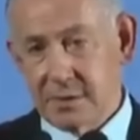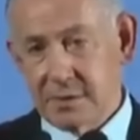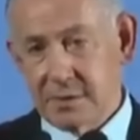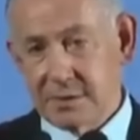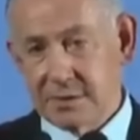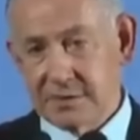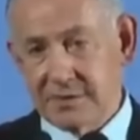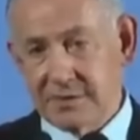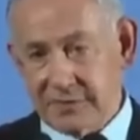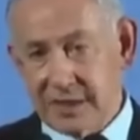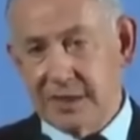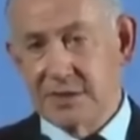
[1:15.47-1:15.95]

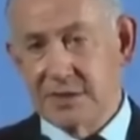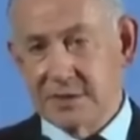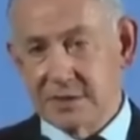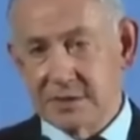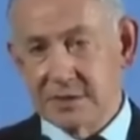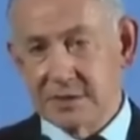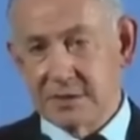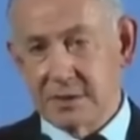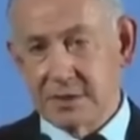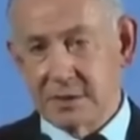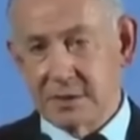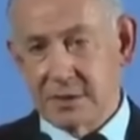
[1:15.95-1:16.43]

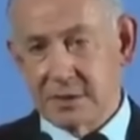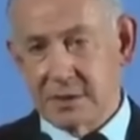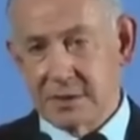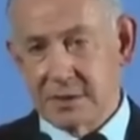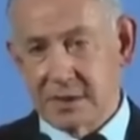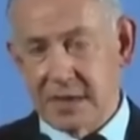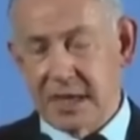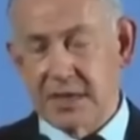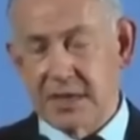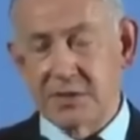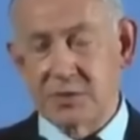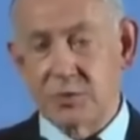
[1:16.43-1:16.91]
civilians.
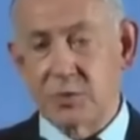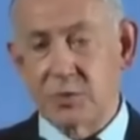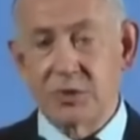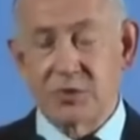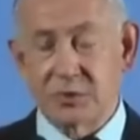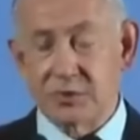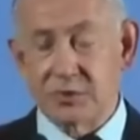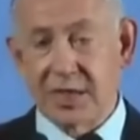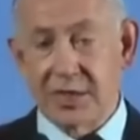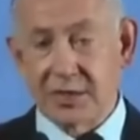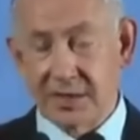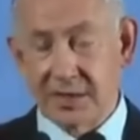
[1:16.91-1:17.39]
That is, when you
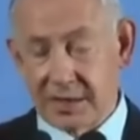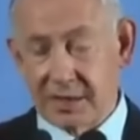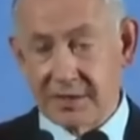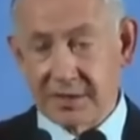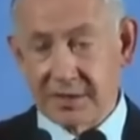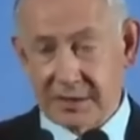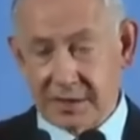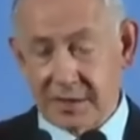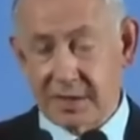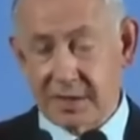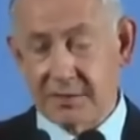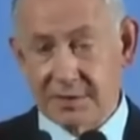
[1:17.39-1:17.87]
try to hit
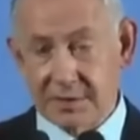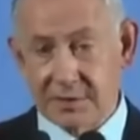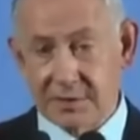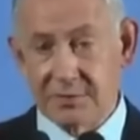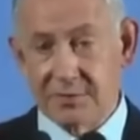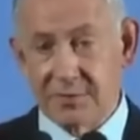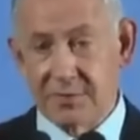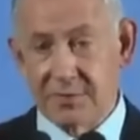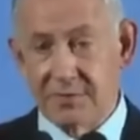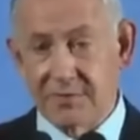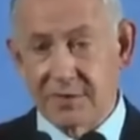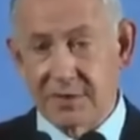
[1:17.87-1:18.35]
the terrorists,
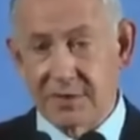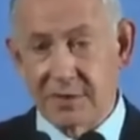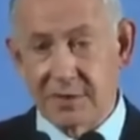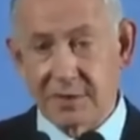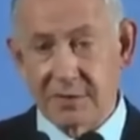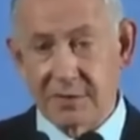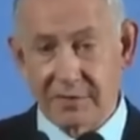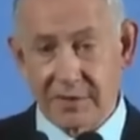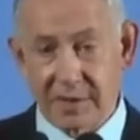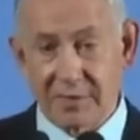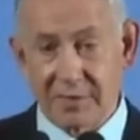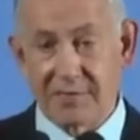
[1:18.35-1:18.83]
you
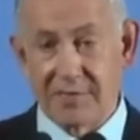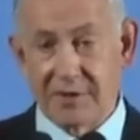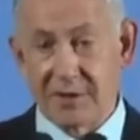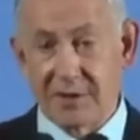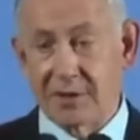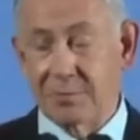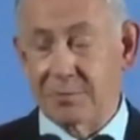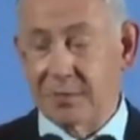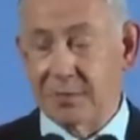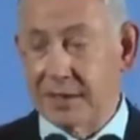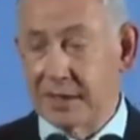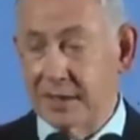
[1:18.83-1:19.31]

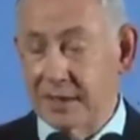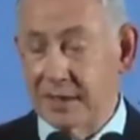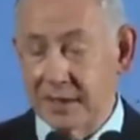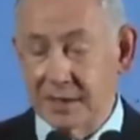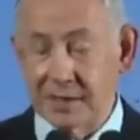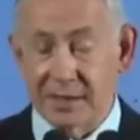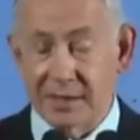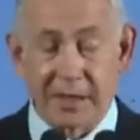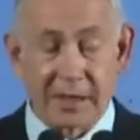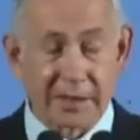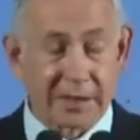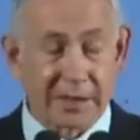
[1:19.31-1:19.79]
invariably
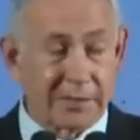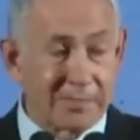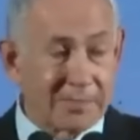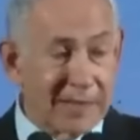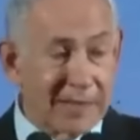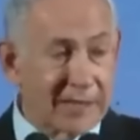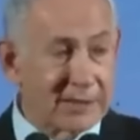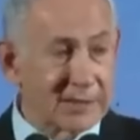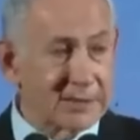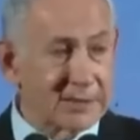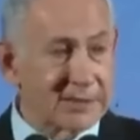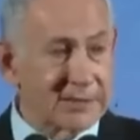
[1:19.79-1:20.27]
hit
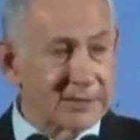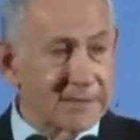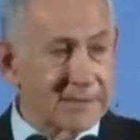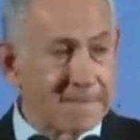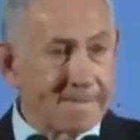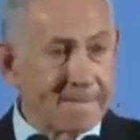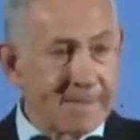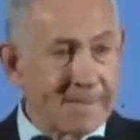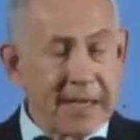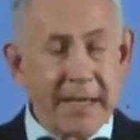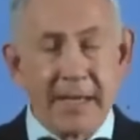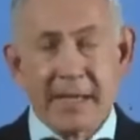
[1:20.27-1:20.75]
non-combatants.
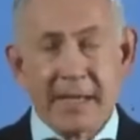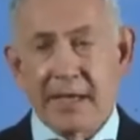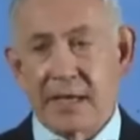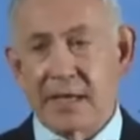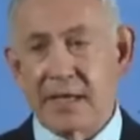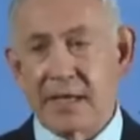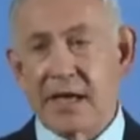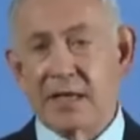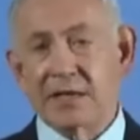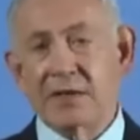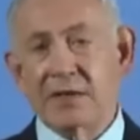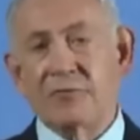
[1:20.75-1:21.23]

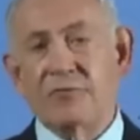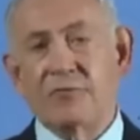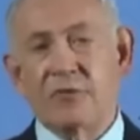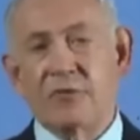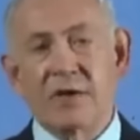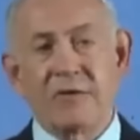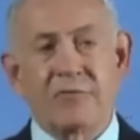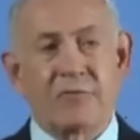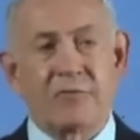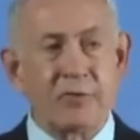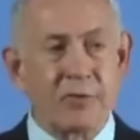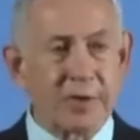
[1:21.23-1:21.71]
In
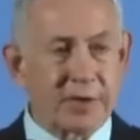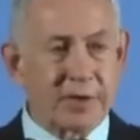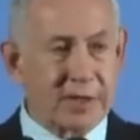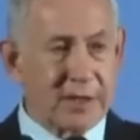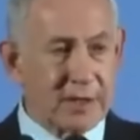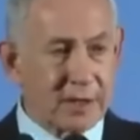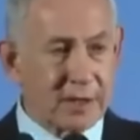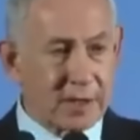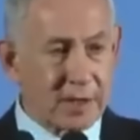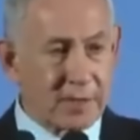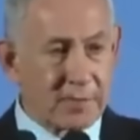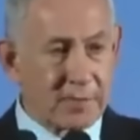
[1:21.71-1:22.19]
1944,
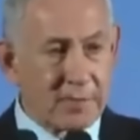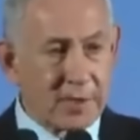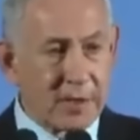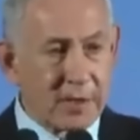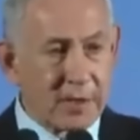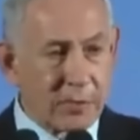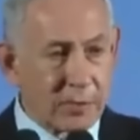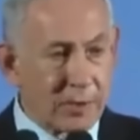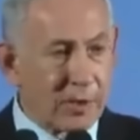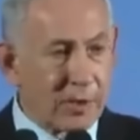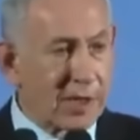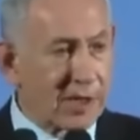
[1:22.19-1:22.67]
the
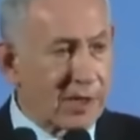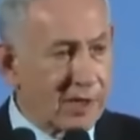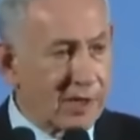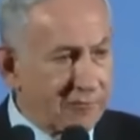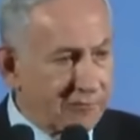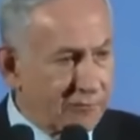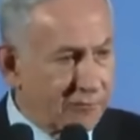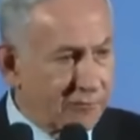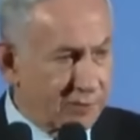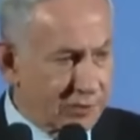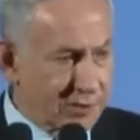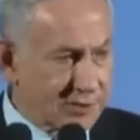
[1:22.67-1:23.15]
Royal
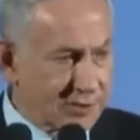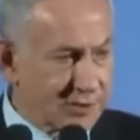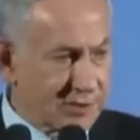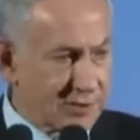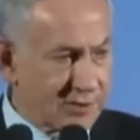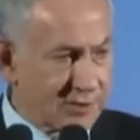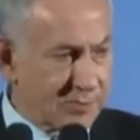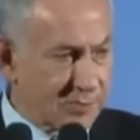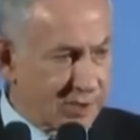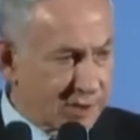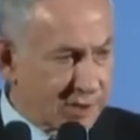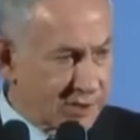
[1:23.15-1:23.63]
Air Force,
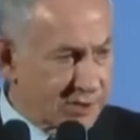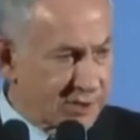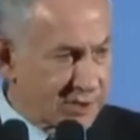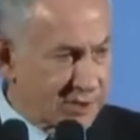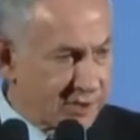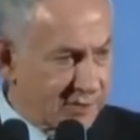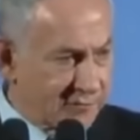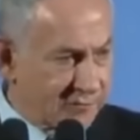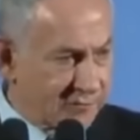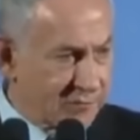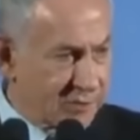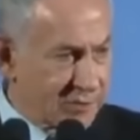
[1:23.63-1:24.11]
the British
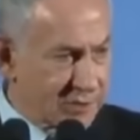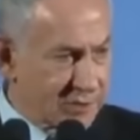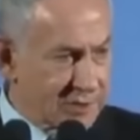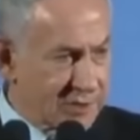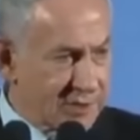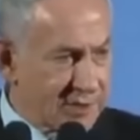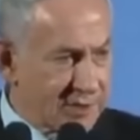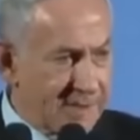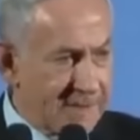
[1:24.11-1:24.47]
Air Force,